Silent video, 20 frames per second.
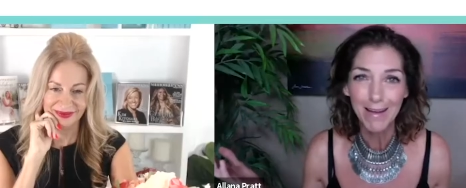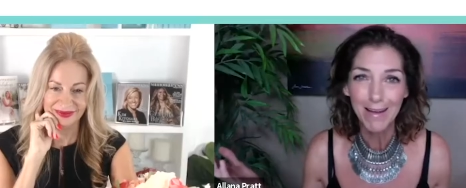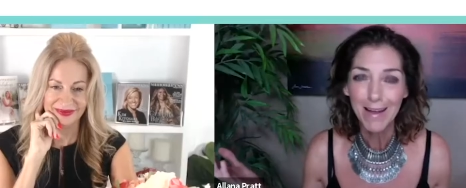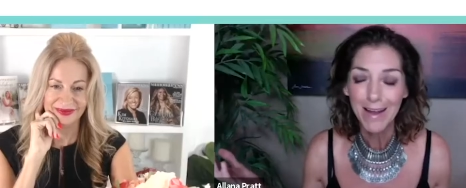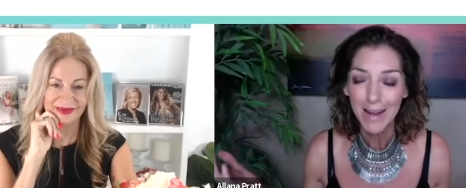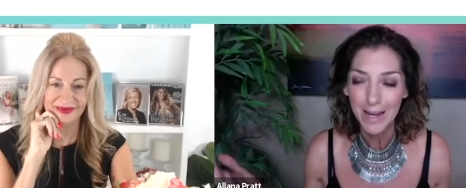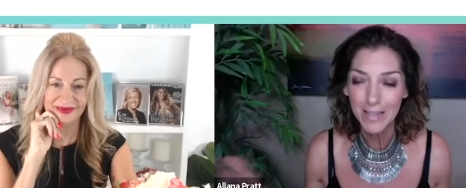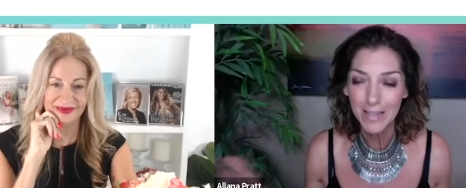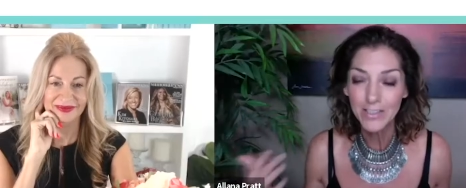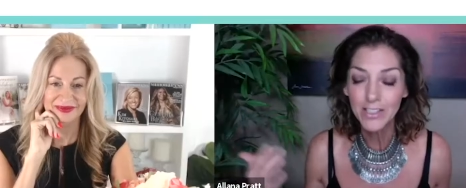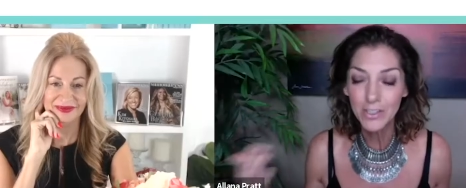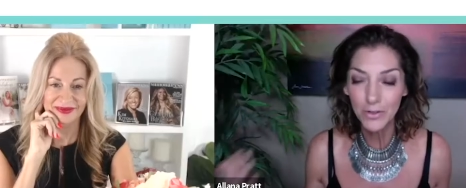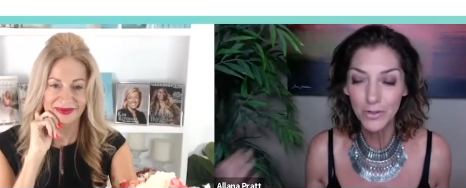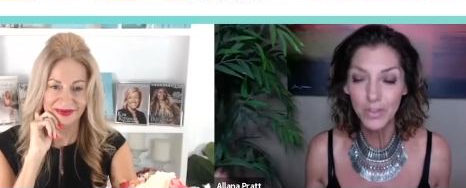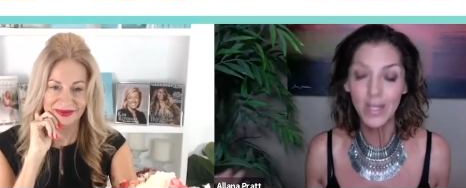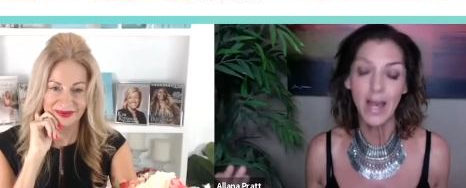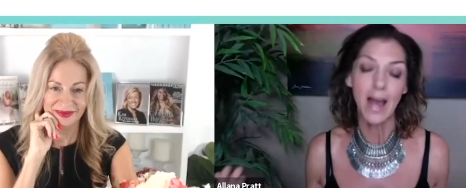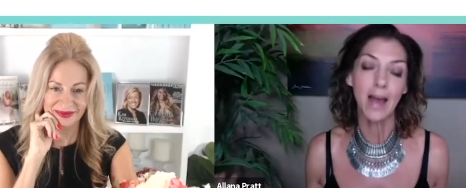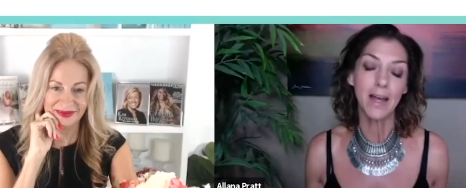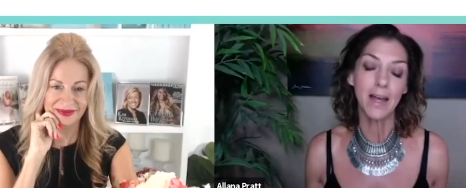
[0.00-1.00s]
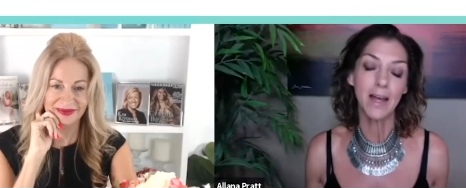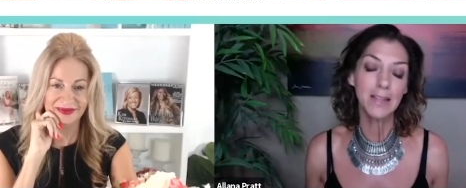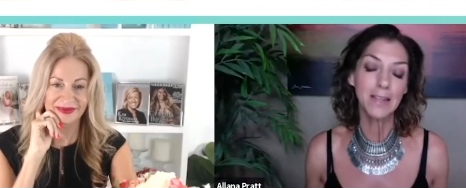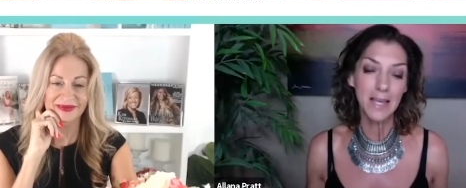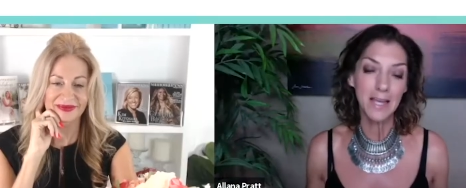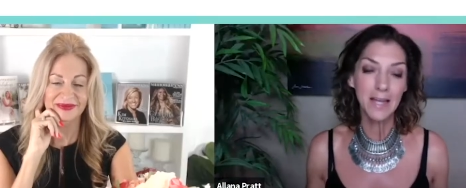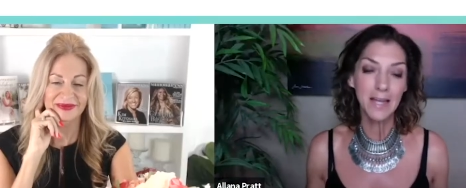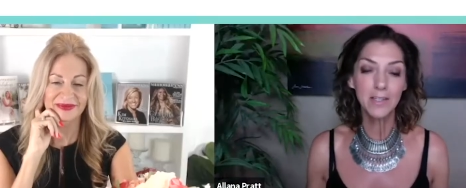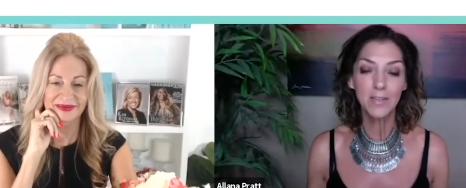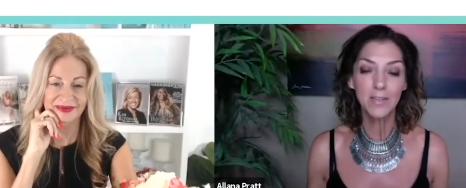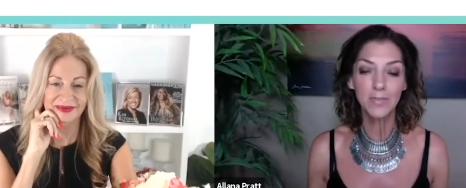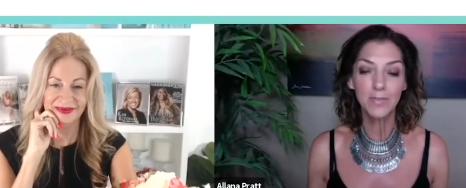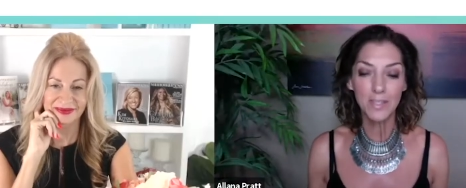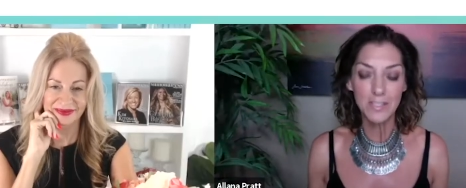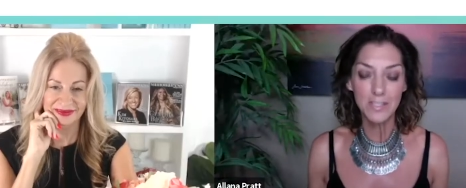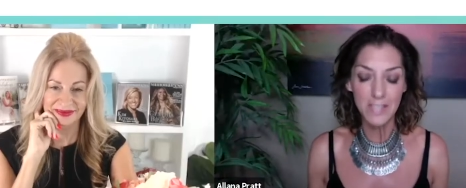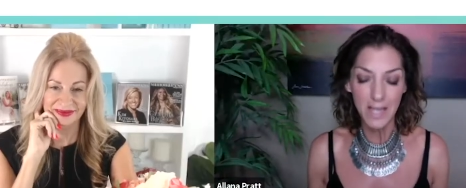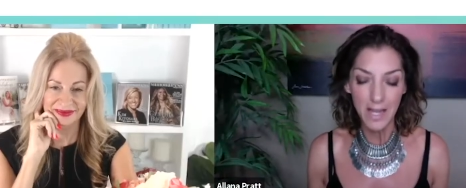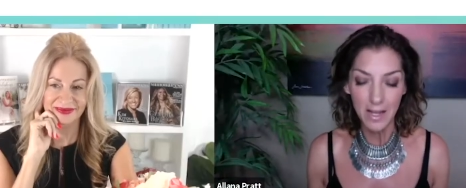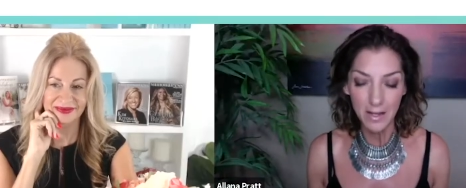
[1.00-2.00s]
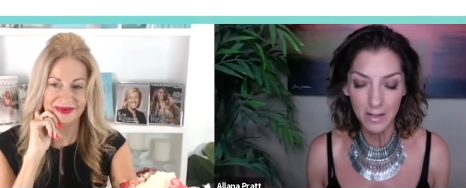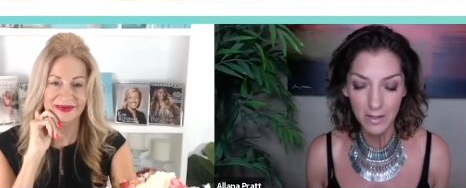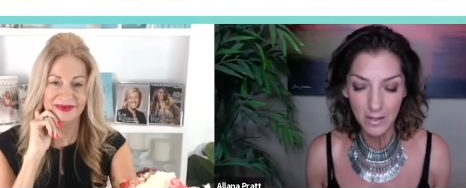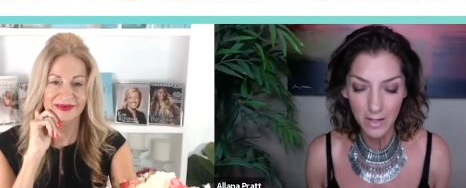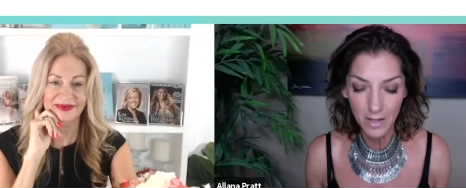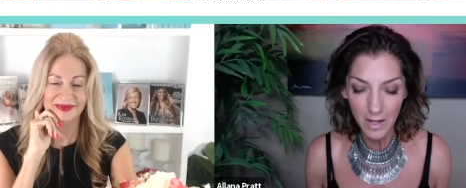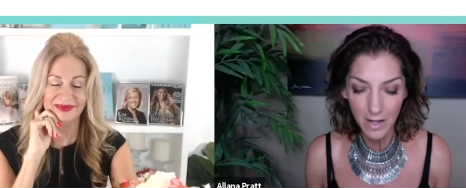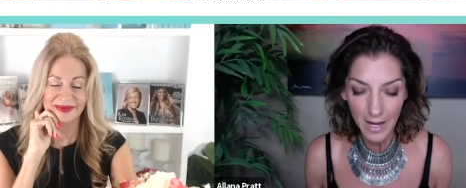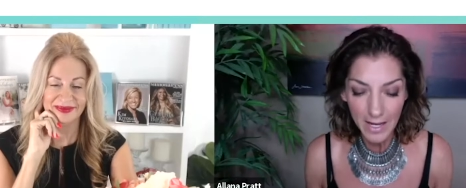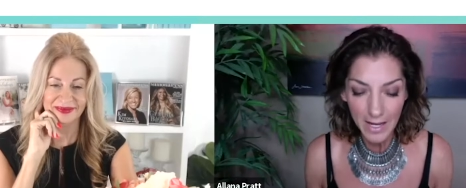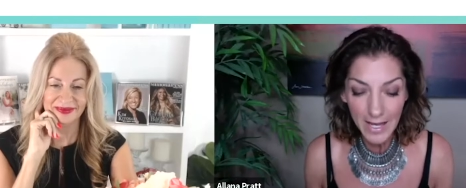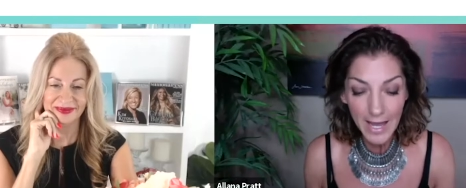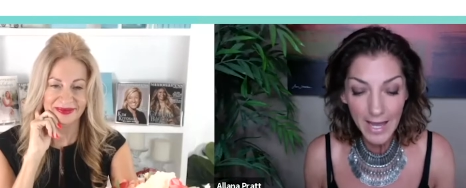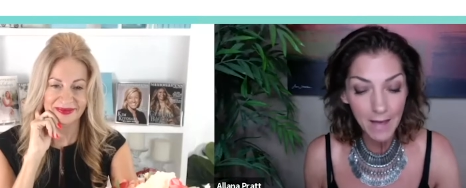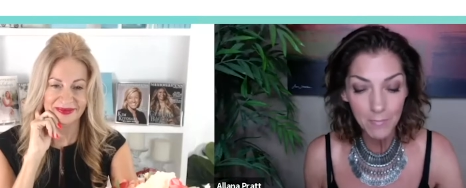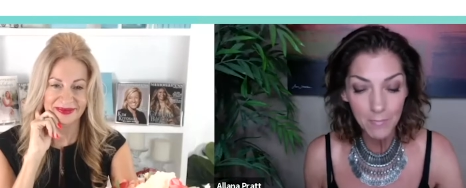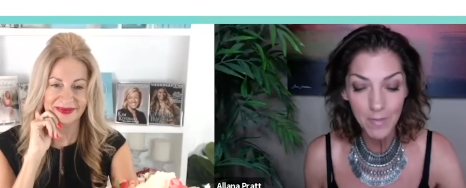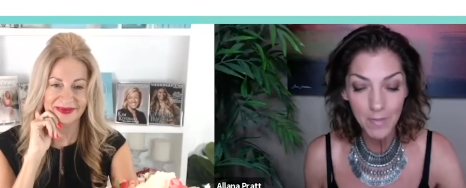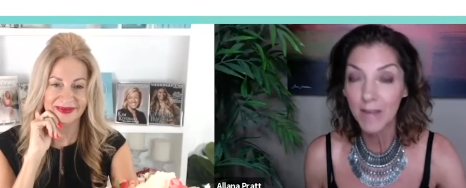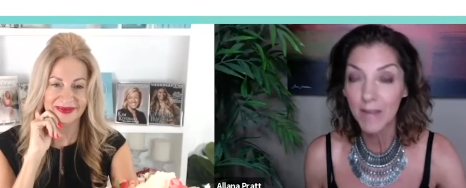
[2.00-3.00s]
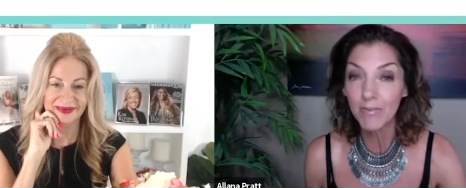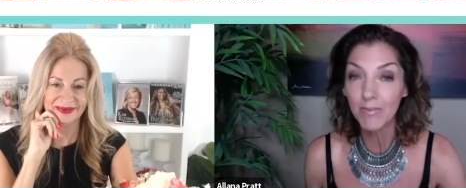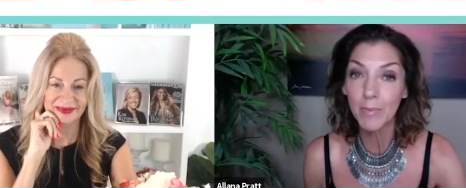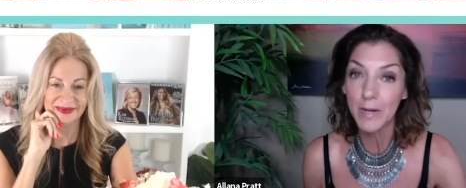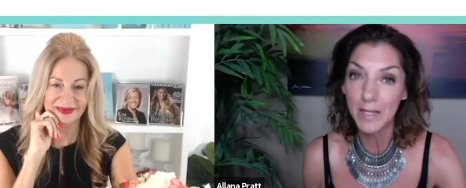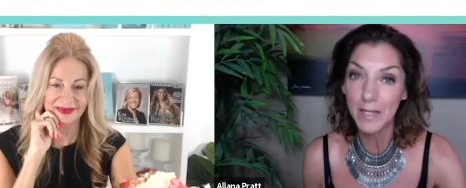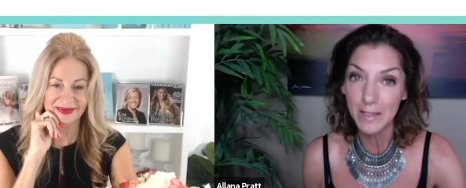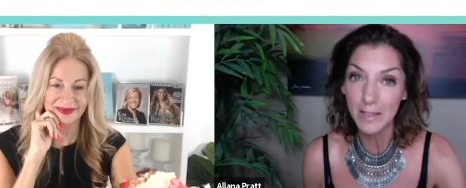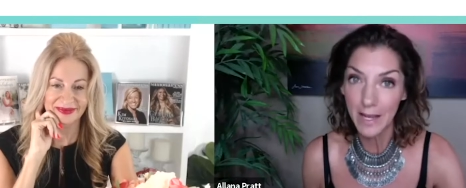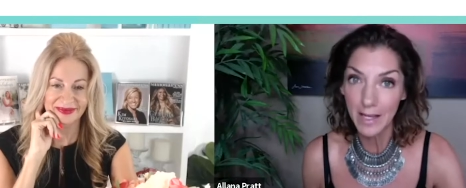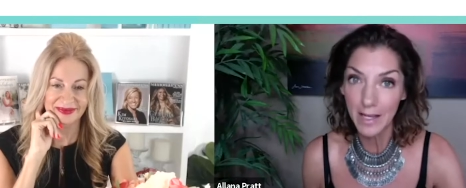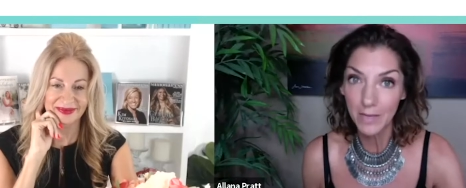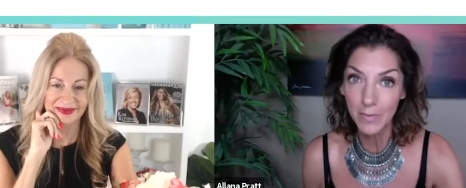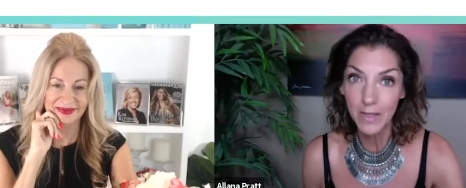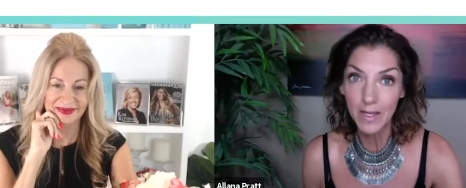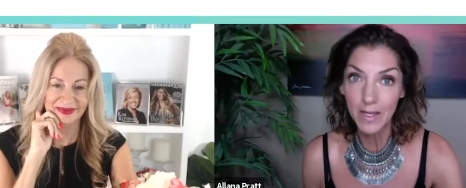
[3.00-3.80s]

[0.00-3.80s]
Speaker 1: And so, yeah, at the end of the day, I can't make everybody like me.